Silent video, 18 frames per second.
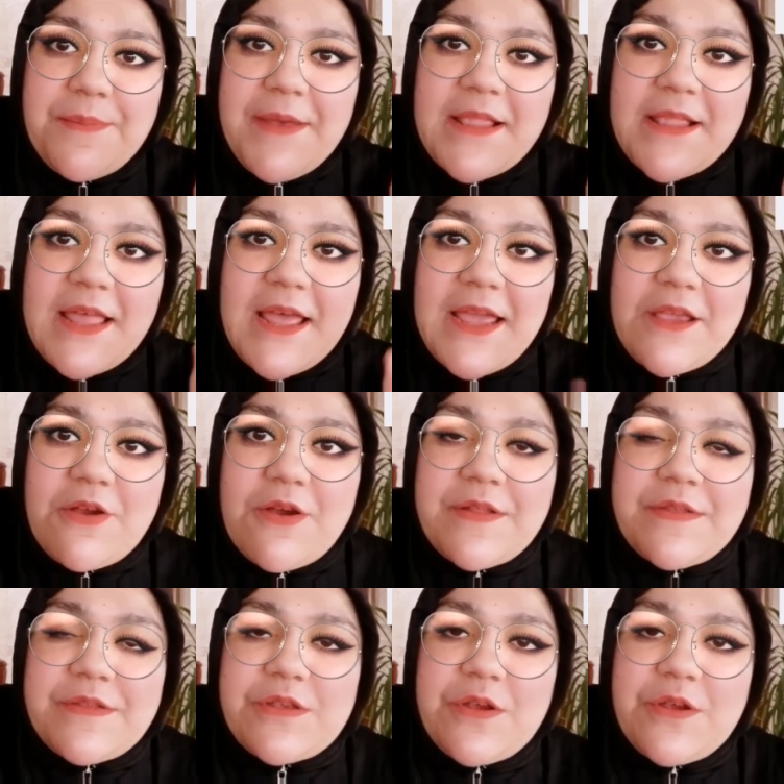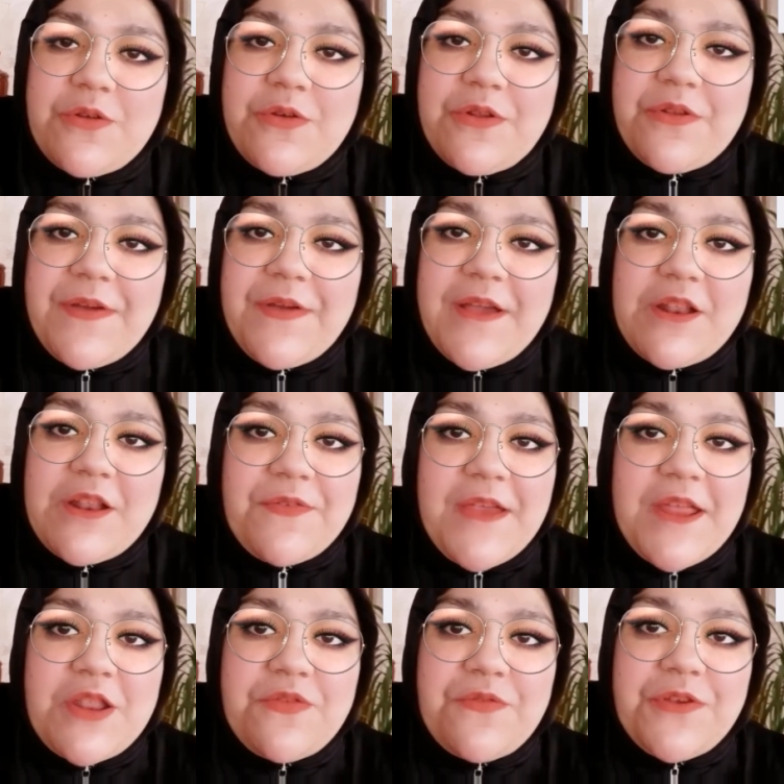bell icon so you're notified
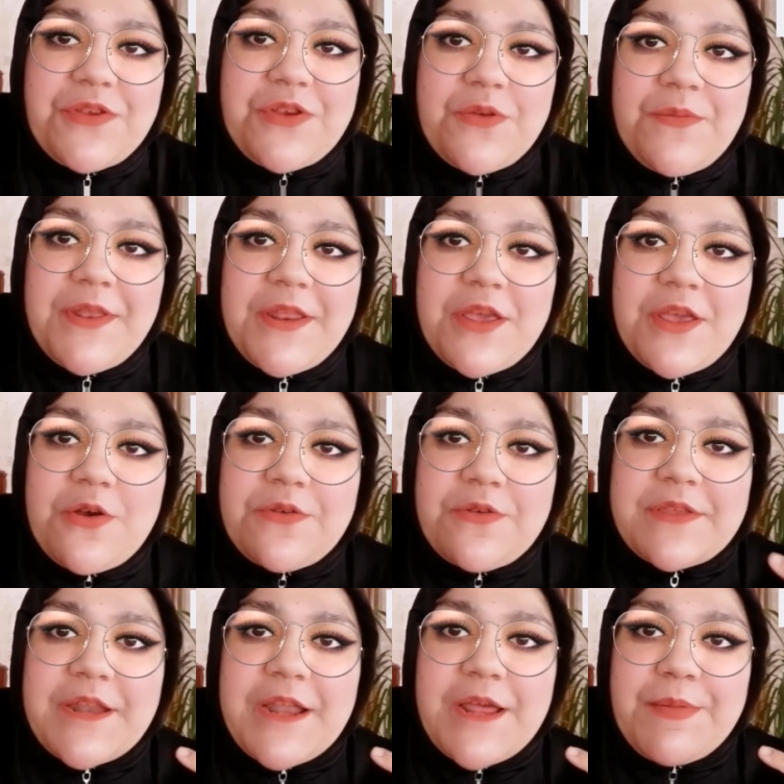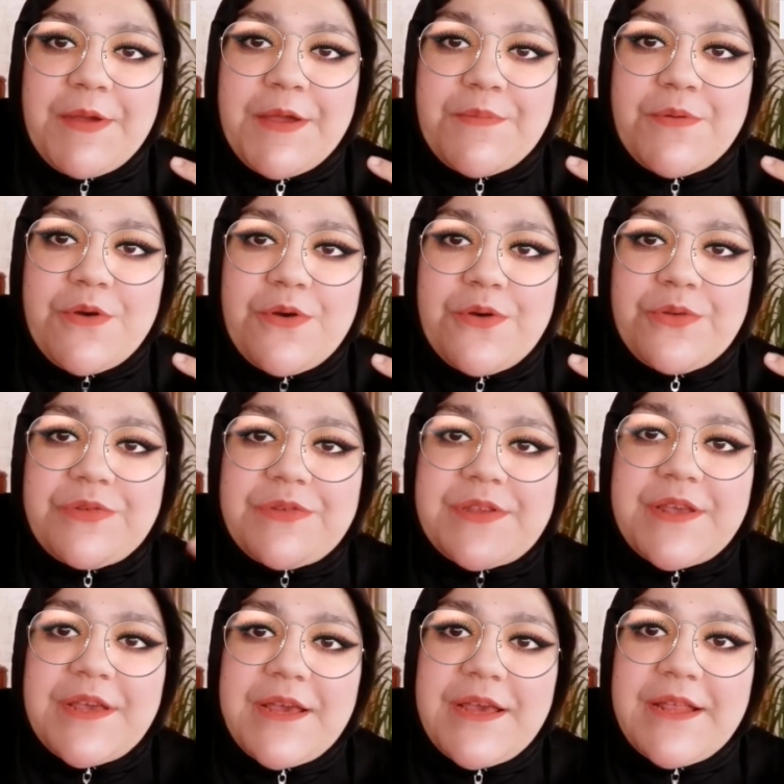of any future videos that I might post,